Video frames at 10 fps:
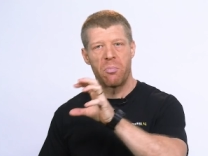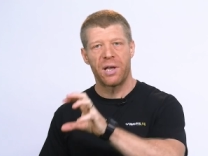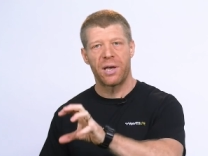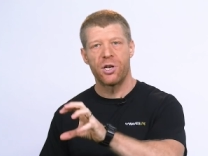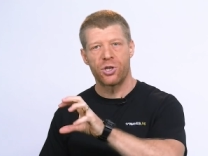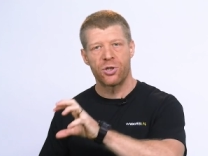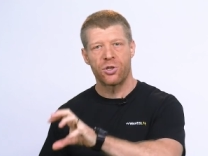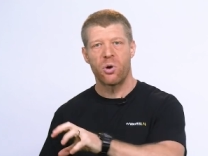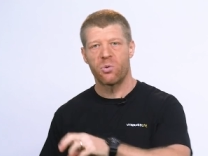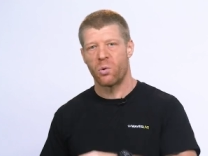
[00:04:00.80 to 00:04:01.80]
application
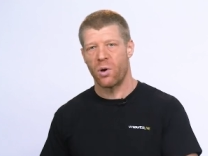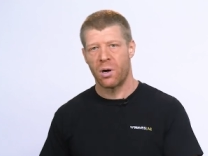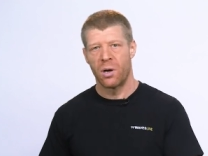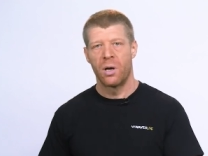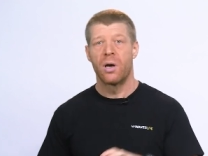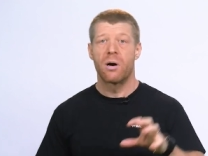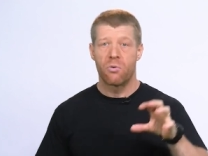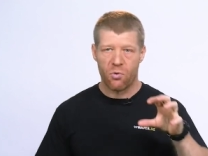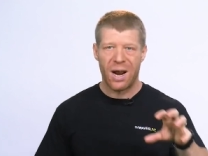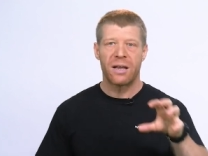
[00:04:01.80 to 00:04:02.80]
software
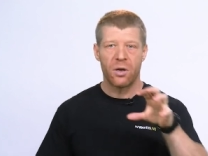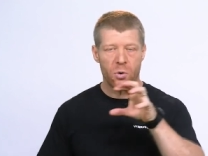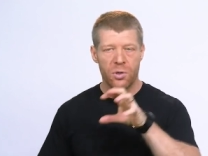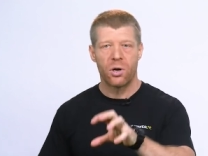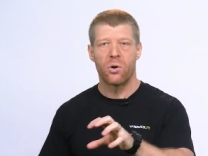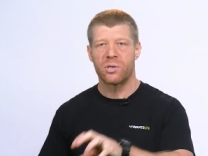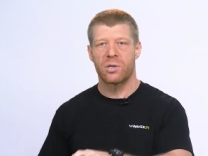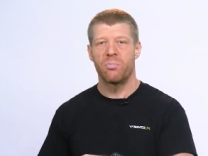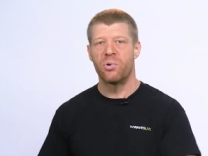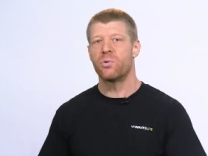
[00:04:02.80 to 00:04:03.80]
running on the host
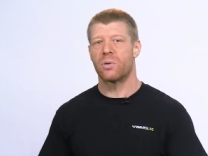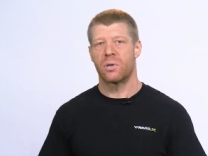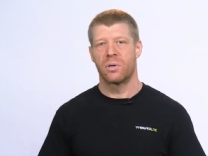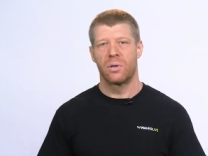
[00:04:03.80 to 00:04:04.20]
computer.